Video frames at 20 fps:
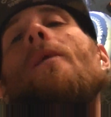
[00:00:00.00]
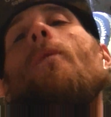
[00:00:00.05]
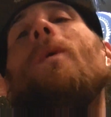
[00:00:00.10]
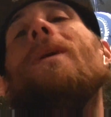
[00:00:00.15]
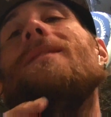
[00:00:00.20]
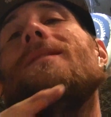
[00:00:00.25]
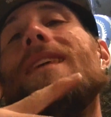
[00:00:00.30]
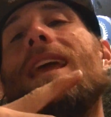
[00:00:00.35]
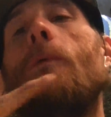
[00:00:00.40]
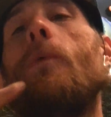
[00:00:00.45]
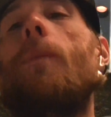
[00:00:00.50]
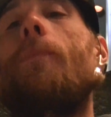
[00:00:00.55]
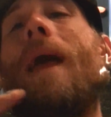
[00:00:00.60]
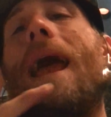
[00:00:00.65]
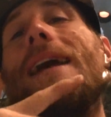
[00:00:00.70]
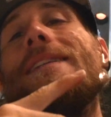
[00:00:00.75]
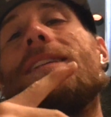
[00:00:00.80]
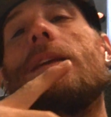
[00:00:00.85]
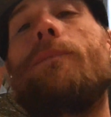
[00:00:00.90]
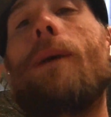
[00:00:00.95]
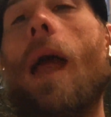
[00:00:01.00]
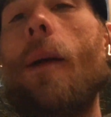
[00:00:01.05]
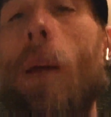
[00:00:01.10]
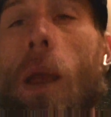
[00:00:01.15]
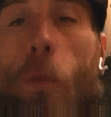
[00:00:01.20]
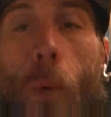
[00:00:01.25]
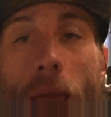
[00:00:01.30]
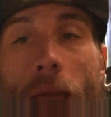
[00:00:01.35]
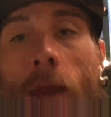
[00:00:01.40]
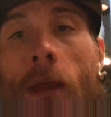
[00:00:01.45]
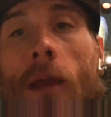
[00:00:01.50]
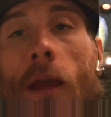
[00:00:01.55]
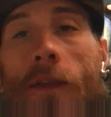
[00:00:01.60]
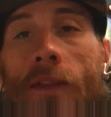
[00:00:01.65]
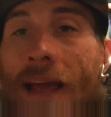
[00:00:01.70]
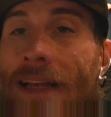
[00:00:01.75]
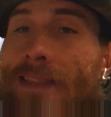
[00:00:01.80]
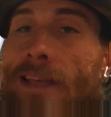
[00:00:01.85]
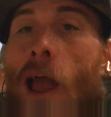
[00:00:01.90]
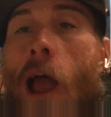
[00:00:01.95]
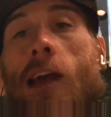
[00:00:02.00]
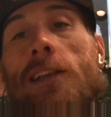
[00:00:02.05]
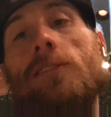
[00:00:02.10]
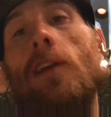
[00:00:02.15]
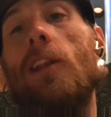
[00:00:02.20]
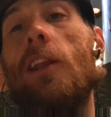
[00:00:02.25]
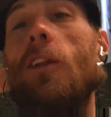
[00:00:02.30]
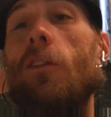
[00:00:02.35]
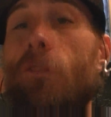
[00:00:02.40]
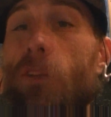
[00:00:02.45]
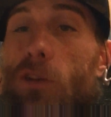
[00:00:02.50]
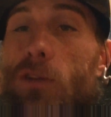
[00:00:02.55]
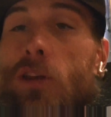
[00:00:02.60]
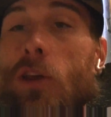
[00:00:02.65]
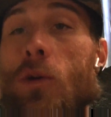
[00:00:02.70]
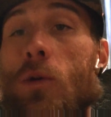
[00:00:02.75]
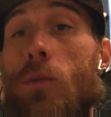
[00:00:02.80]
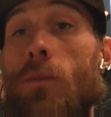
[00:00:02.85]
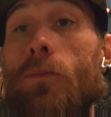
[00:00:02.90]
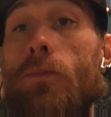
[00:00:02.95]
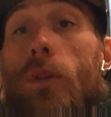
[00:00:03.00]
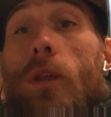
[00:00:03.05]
when they were passing by my way, and that's how I started to feel too.